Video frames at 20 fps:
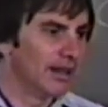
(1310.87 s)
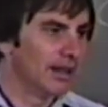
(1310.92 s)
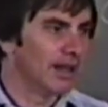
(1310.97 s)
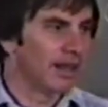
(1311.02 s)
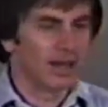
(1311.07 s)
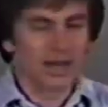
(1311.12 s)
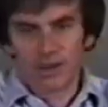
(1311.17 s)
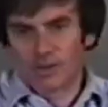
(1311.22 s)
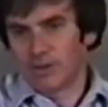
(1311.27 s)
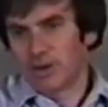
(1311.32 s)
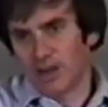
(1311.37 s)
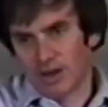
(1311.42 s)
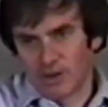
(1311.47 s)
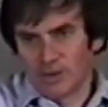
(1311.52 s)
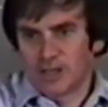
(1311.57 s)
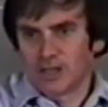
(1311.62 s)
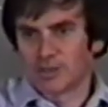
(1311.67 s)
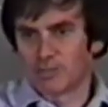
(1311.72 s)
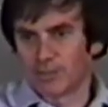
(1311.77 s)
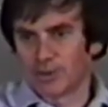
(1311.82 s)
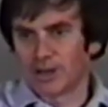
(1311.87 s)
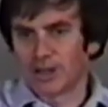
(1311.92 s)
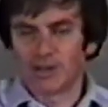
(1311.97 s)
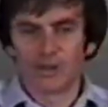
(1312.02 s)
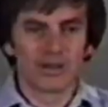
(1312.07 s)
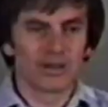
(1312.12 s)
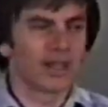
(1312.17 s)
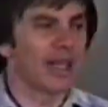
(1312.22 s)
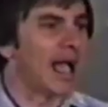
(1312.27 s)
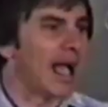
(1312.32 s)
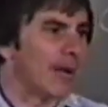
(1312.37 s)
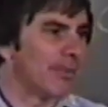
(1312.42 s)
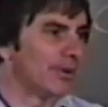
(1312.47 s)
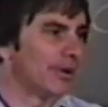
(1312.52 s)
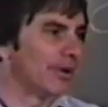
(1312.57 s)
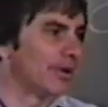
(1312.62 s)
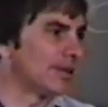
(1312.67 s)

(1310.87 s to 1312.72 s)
And he, you know, he's a pretty good carpenter